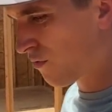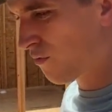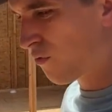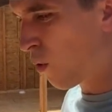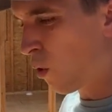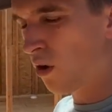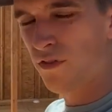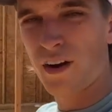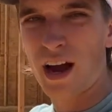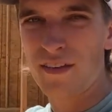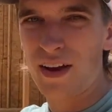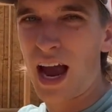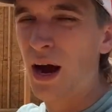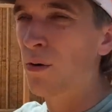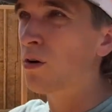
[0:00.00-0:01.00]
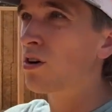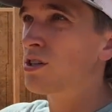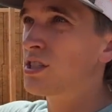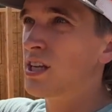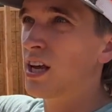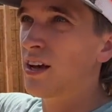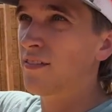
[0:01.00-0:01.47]
4 or 5 hours
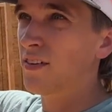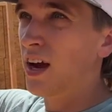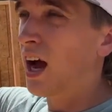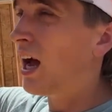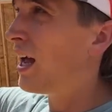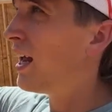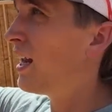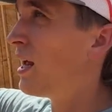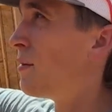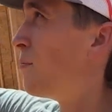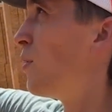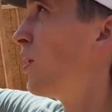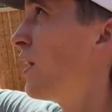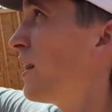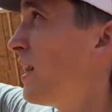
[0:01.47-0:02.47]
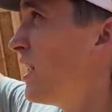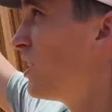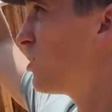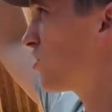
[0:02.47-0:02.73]
of cutting and putting these